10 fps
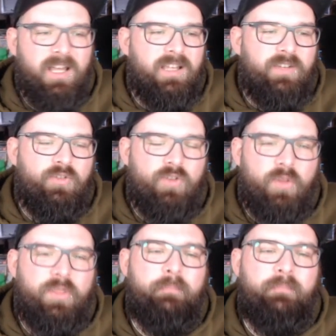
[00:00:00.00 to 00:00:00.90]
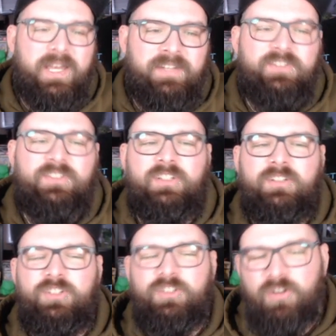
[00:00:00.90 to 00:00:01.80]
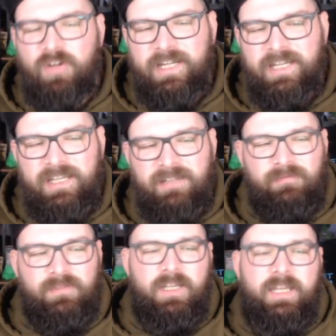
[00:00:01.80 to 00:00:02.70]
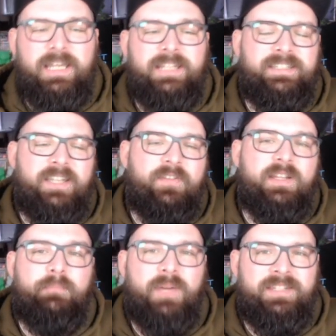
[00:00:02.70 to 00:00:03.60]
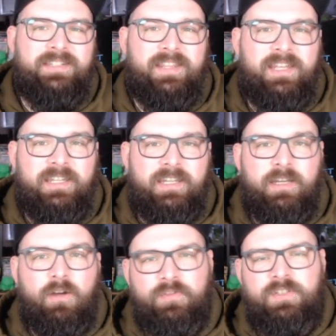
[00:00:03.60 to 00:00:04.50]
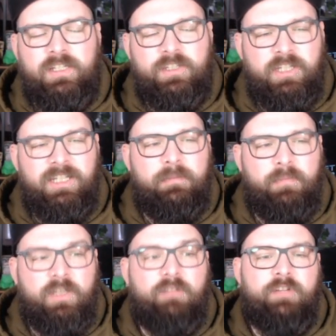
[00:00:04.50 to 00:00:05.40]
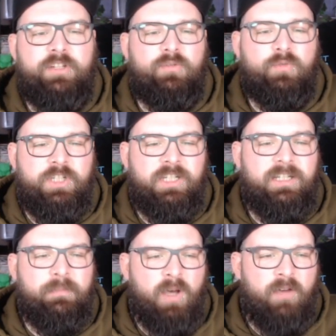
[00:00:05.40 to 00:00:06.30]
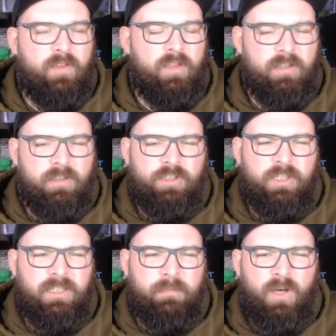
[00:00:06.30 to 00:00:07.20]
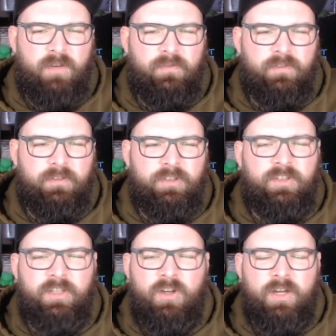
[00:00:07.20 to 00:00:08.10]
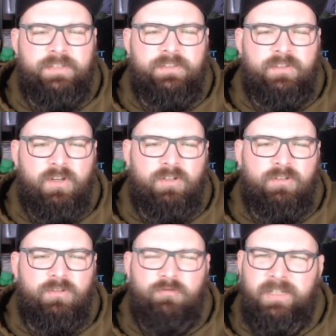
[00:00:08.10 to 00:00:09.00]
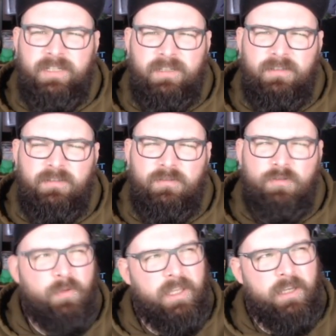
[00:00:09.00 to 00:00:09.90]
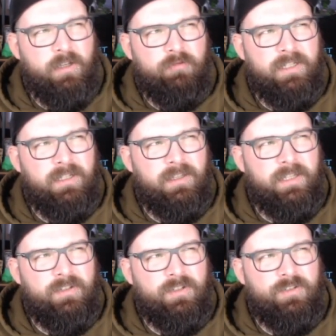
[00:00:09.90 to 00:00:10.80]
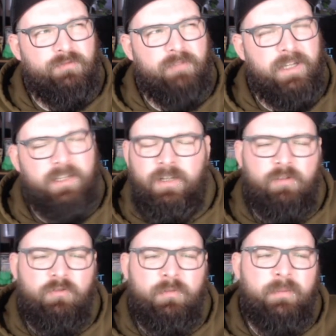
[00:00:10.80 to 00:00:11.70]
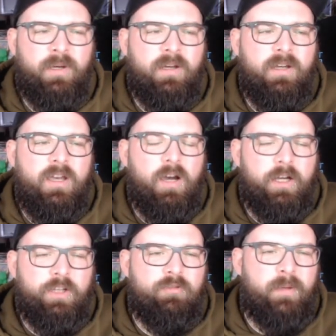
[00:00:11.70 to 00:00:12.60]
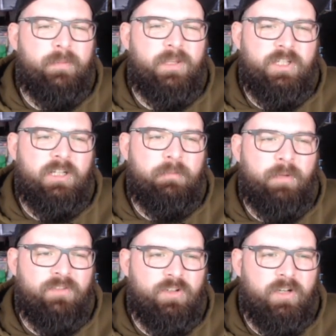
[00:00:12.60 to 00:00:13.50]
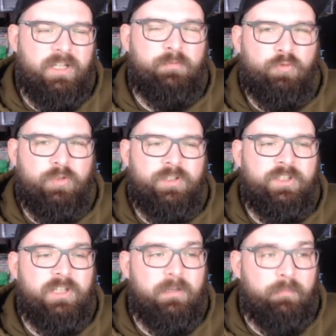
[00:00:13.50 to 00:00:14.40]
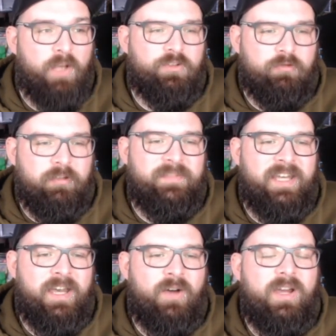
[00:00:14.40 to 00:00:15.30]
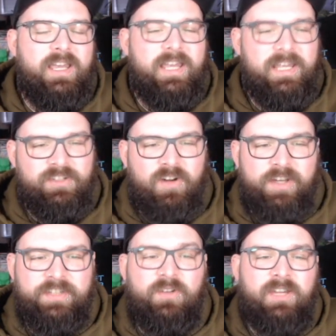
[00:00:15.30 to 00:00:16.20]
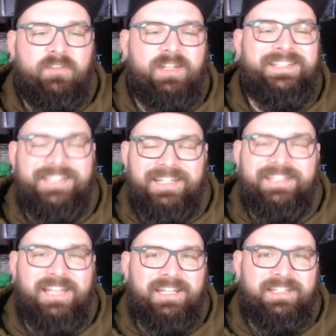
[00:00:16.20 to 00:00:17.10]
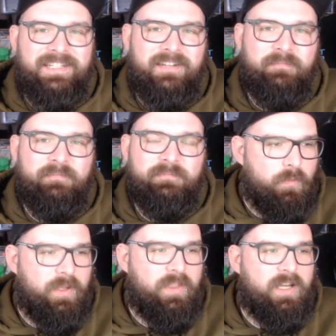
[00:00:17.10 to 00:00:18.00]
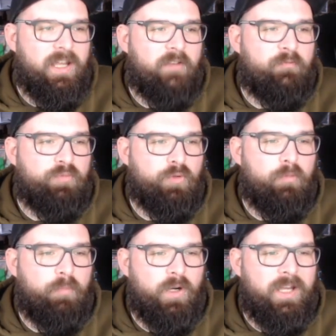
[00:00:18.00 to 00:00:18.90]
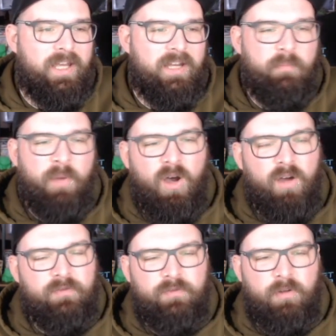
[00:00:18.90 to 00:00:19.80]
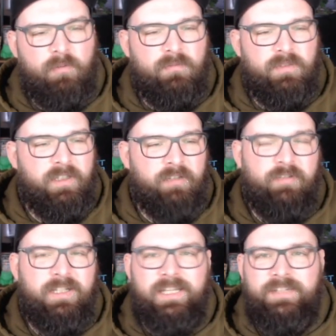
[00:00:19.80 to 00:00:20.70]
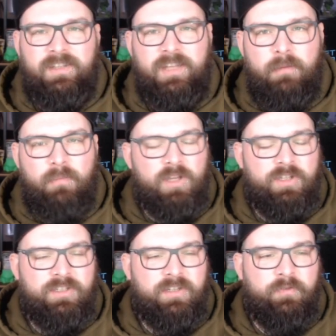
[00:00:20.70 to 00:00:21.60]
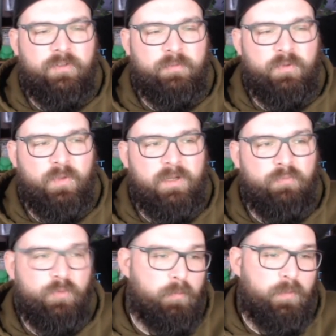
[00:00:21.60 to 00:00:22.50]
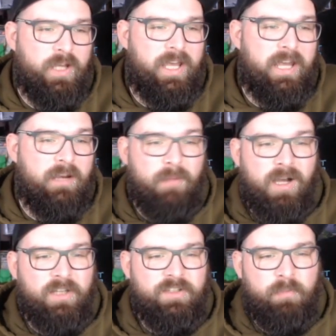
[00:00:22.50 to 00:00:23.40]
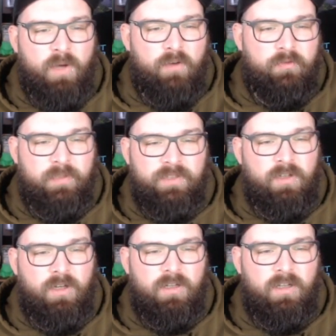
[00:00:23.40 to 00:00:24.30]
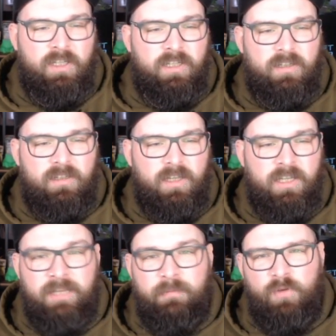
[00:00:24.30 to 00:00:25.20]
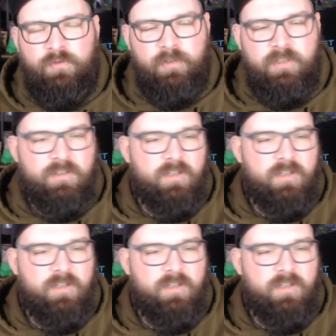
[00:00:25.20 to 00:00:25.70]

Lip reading: Not the best shiny. It's definitely better than the original Jigglypuff. I think Jigglypuff just the eyes turned green, or are they green and they turn to red? I can't remember. I just remember the Jigglypuff shiny is pretty shit, but Screamtail is nice. I'll give it a 6 out of 10. You then have Brute Bonnet, and apart from, there really isn't that much difference between Brute Bonnet and Among Us, apart from it's got like an emo fringe.